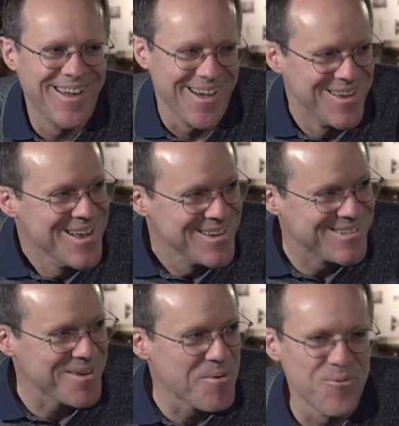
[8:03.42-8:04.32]
Yeah.
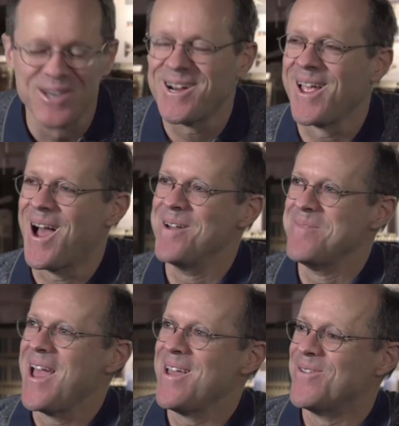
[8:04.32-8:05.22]
Some of which I
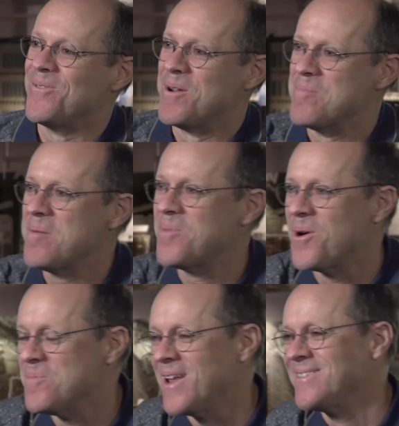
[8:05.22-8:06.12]
may even
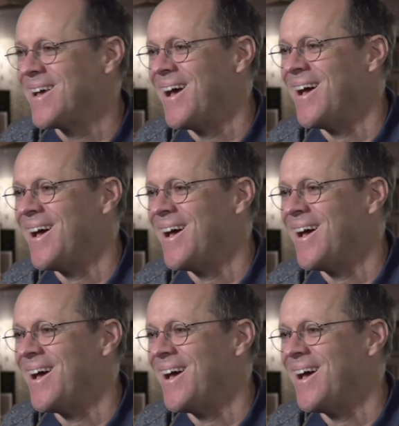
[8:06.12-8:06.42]
remember, but